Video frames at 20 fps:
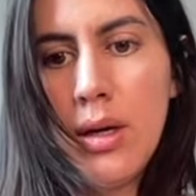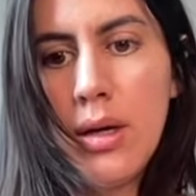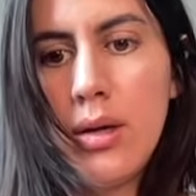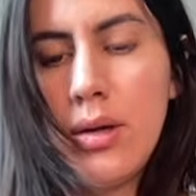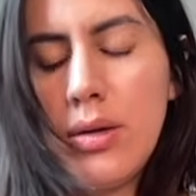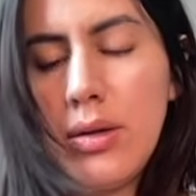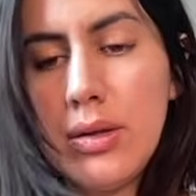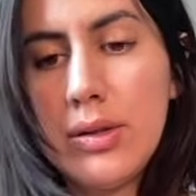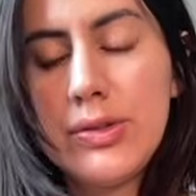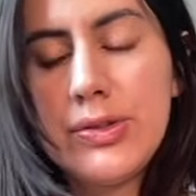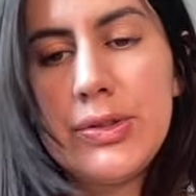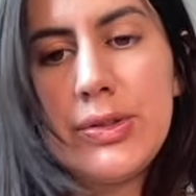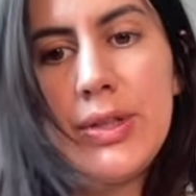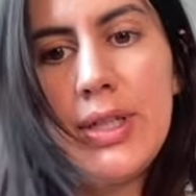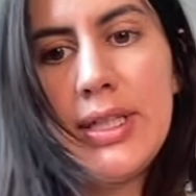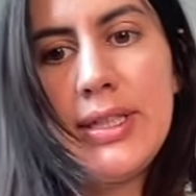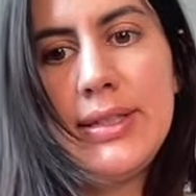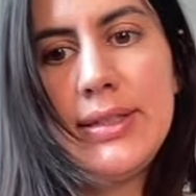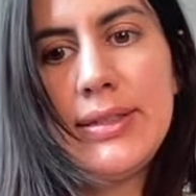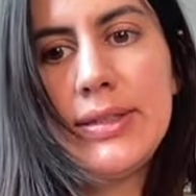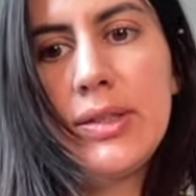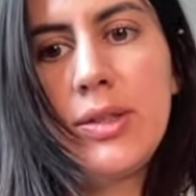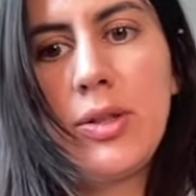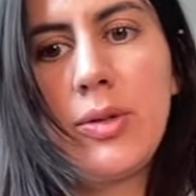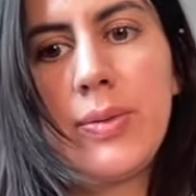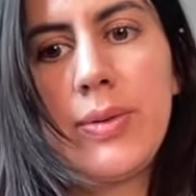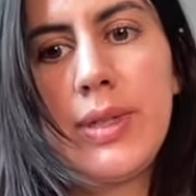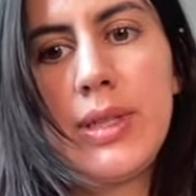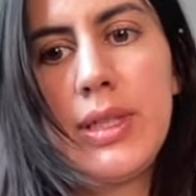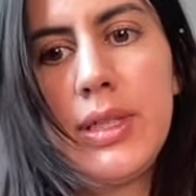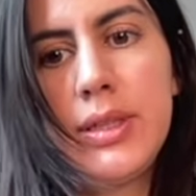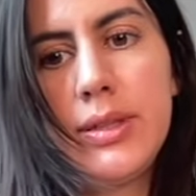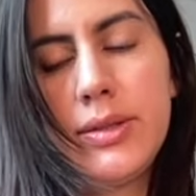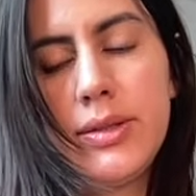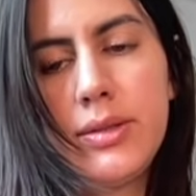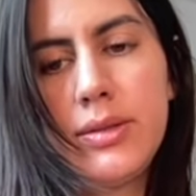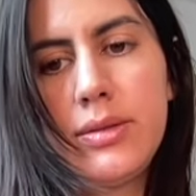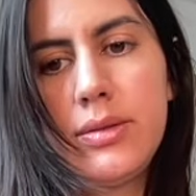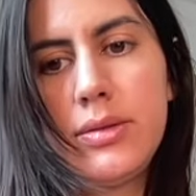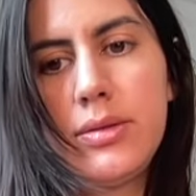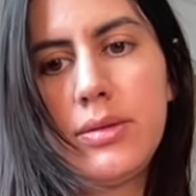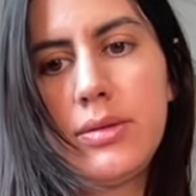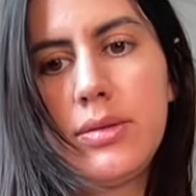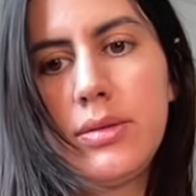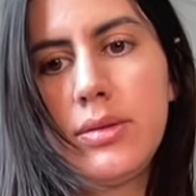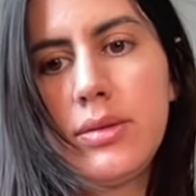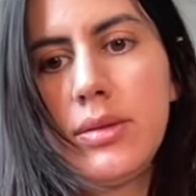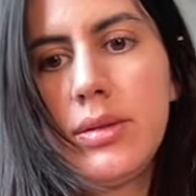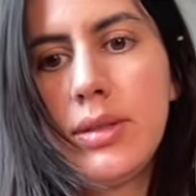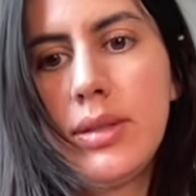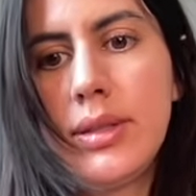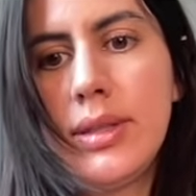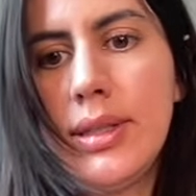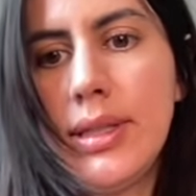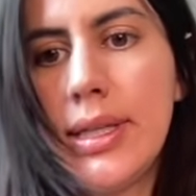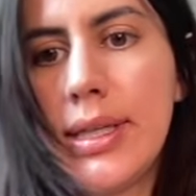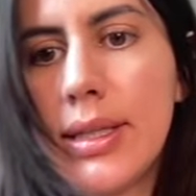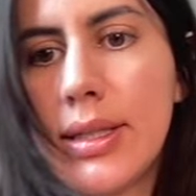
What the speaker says: Also, I discovered that